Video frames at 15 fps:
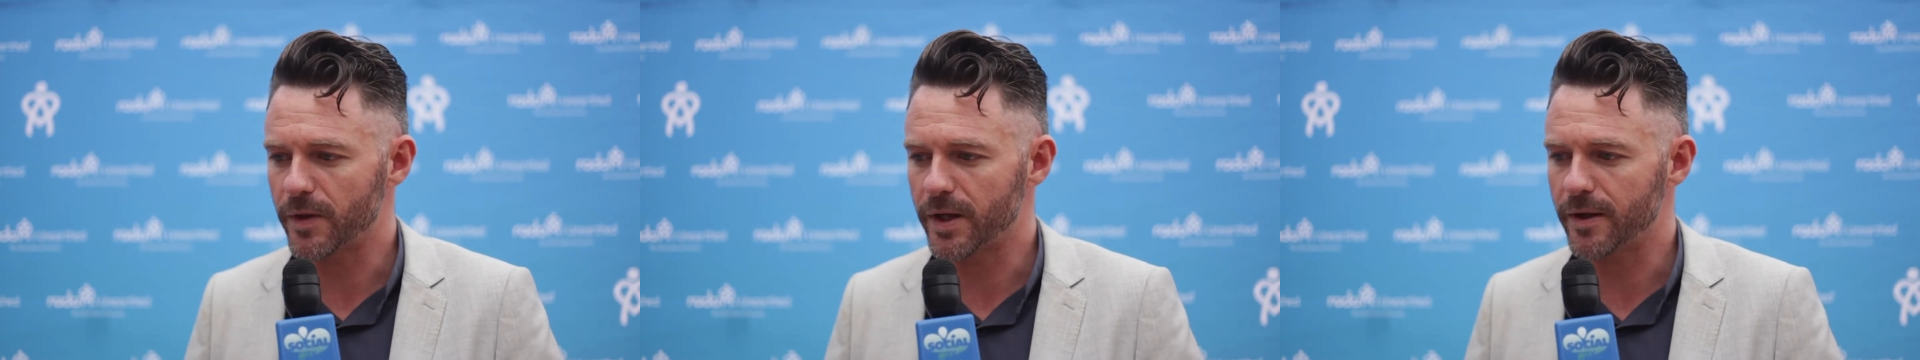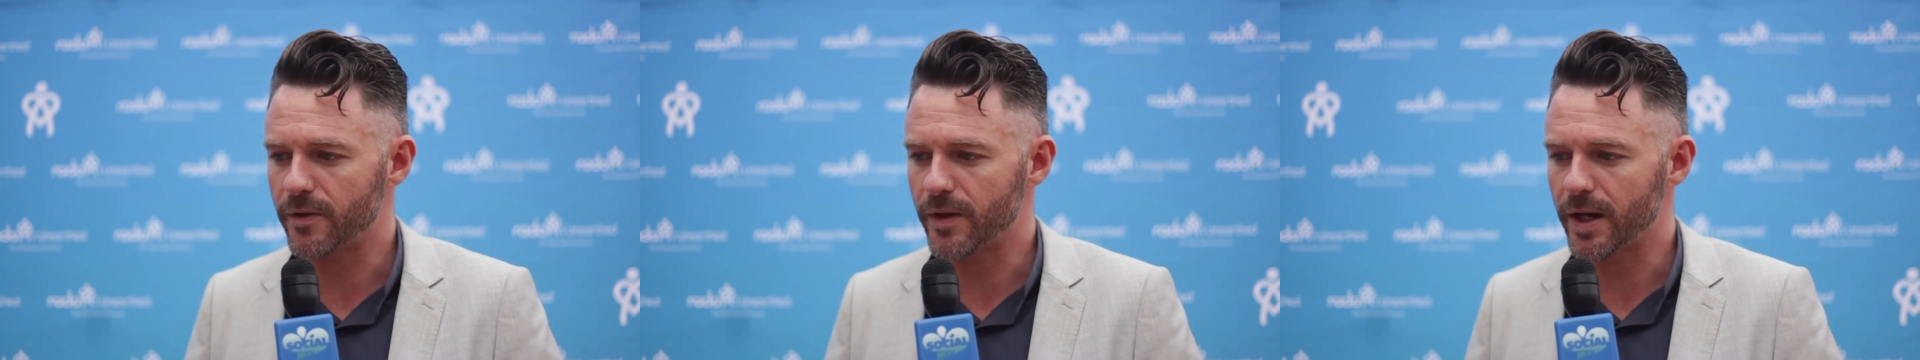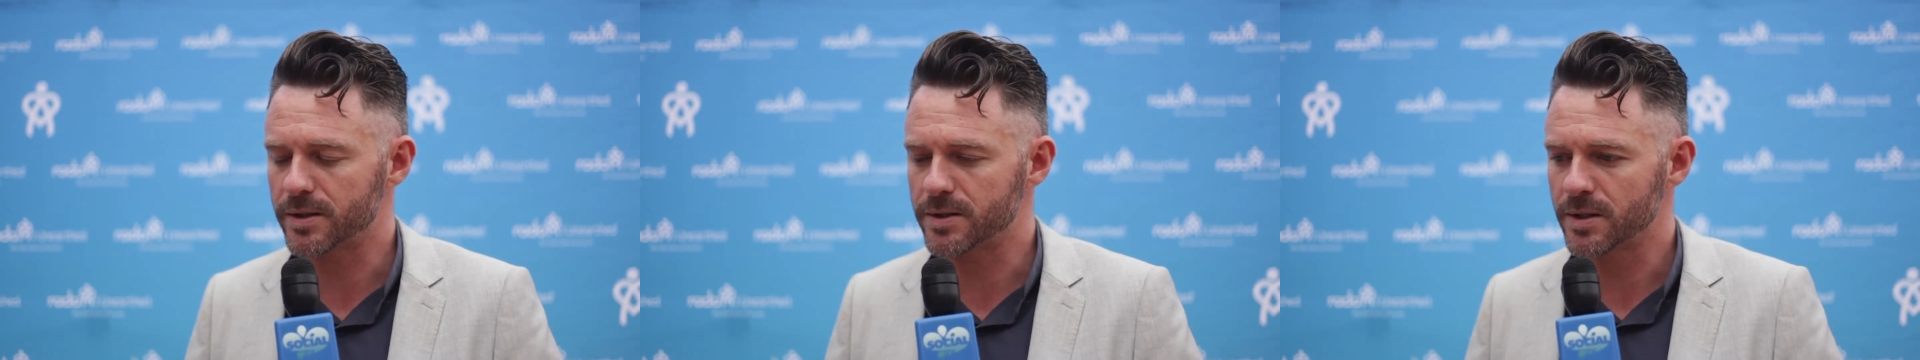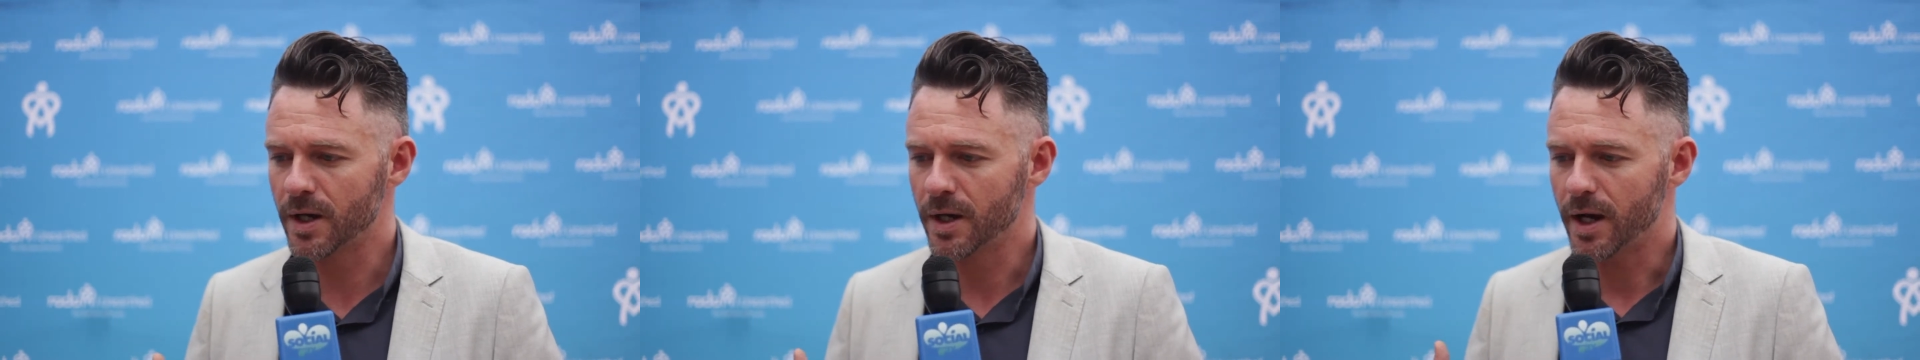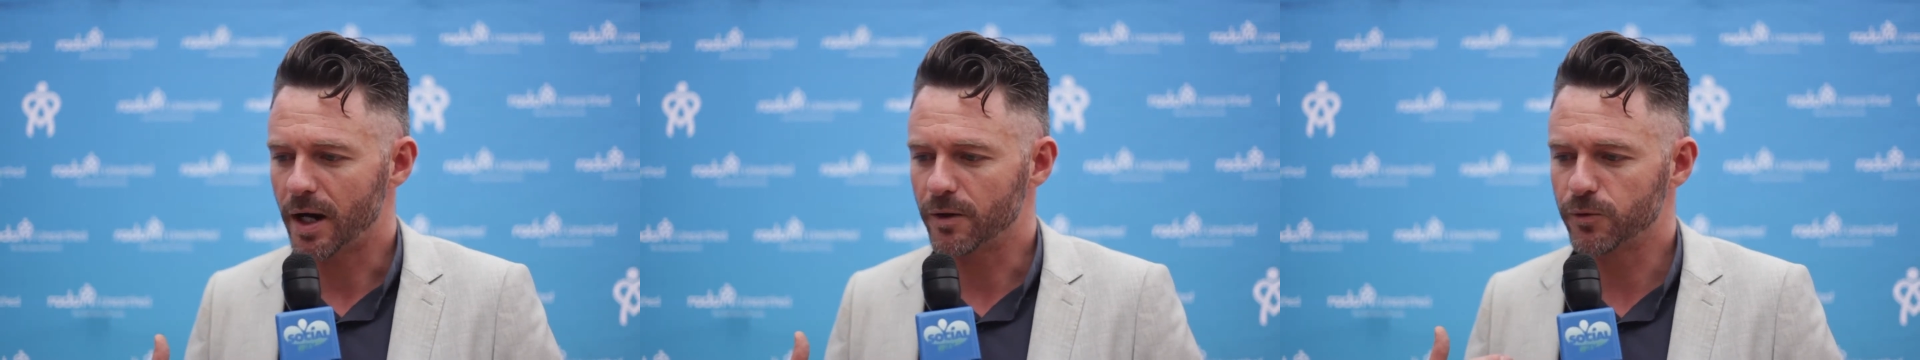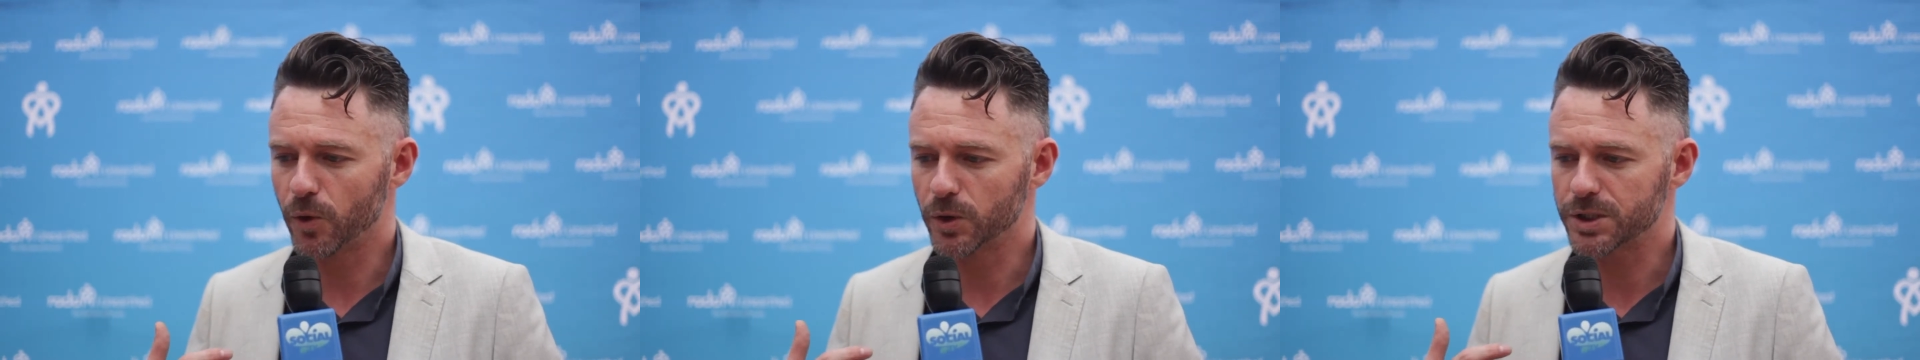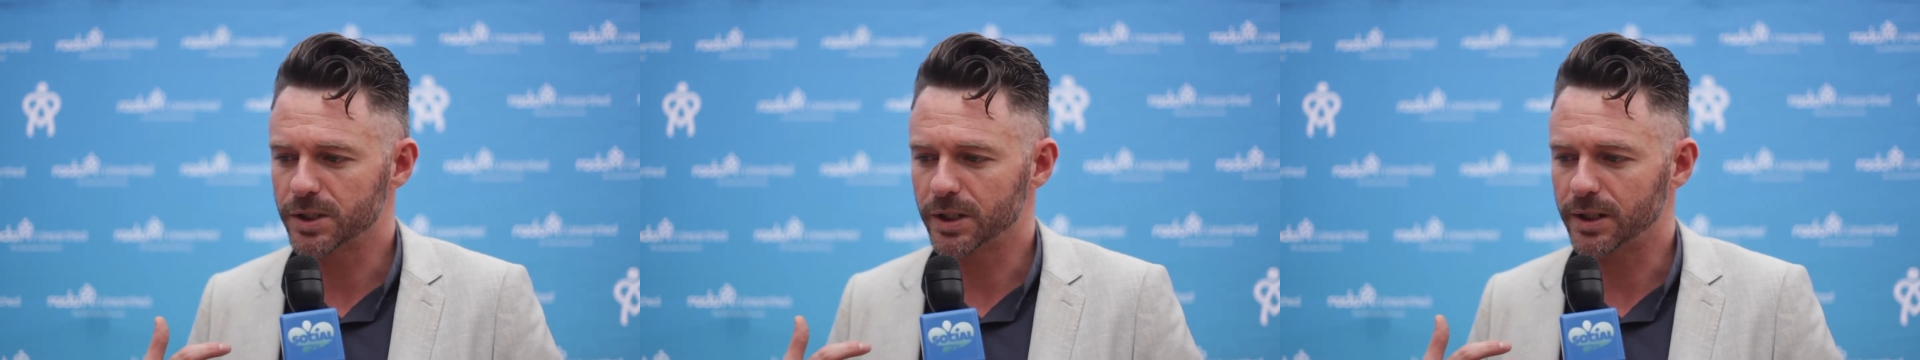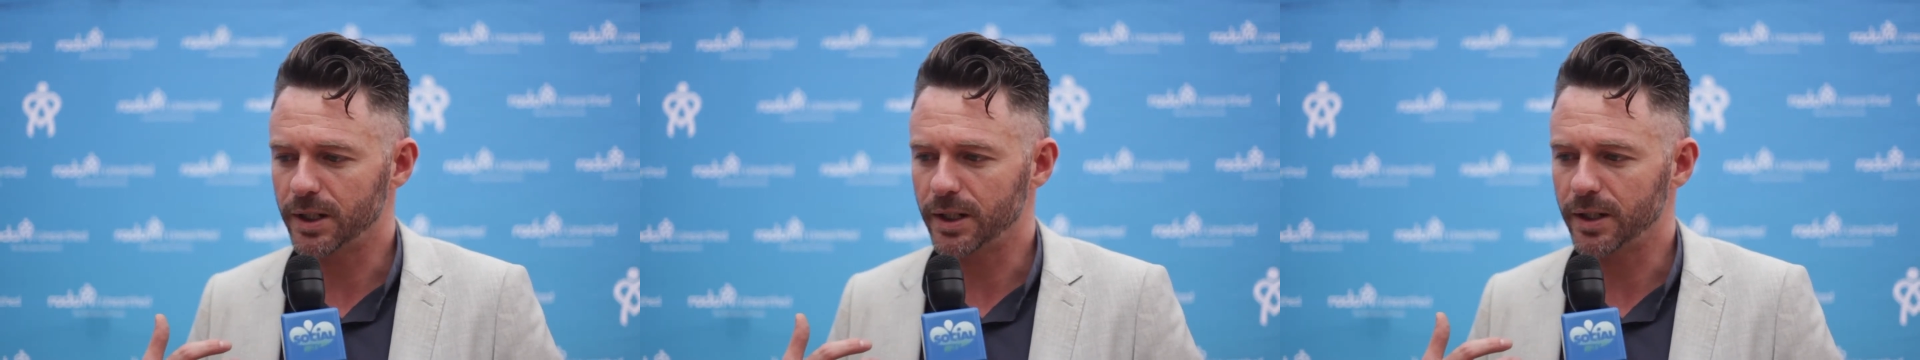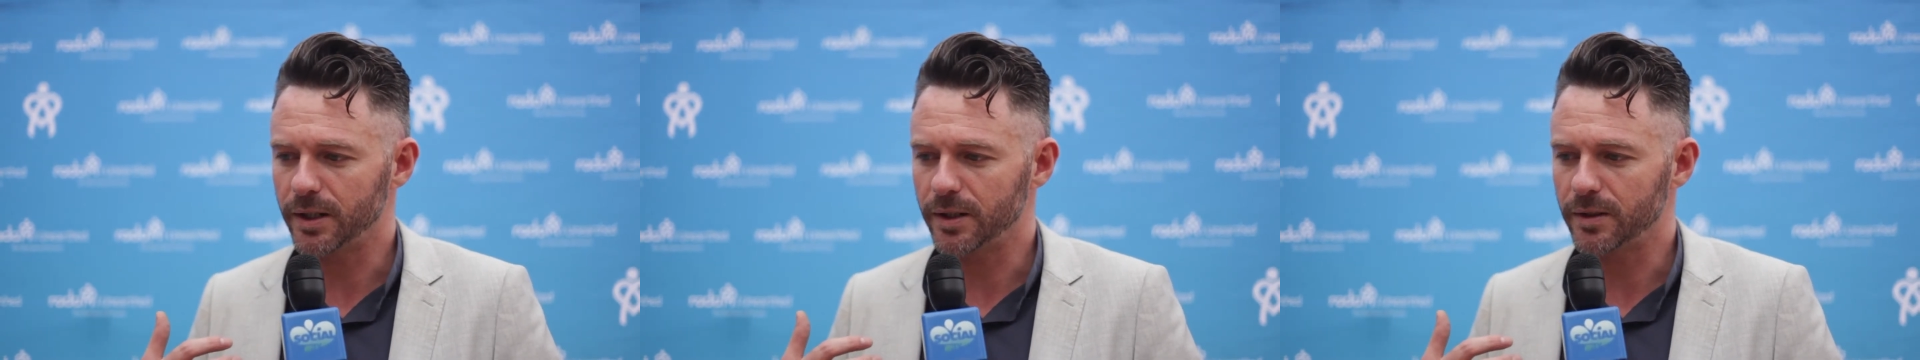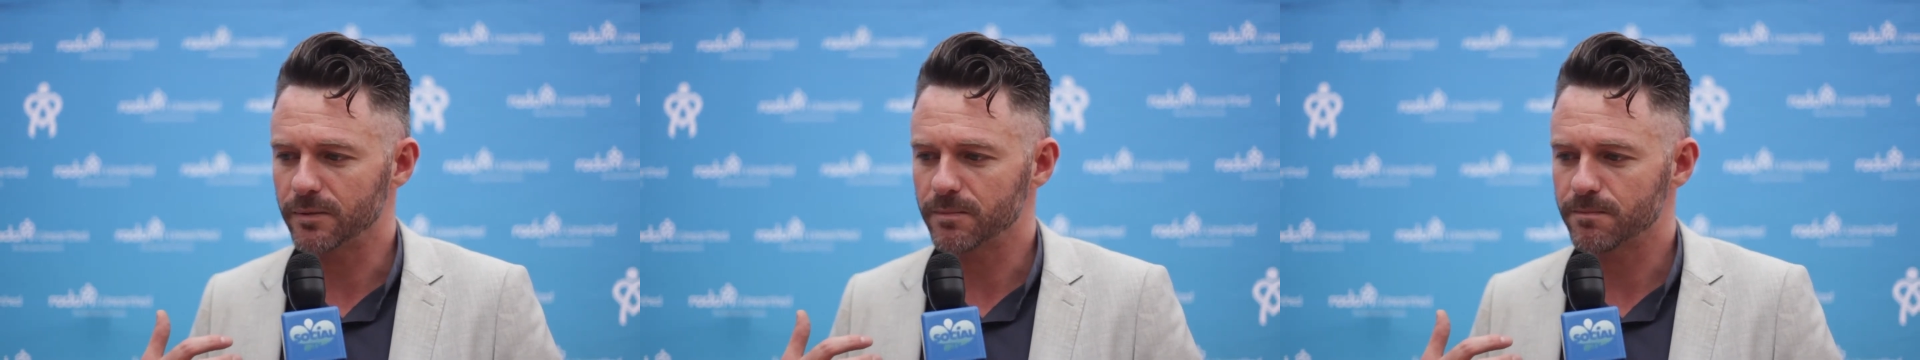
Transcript: there that unfortunately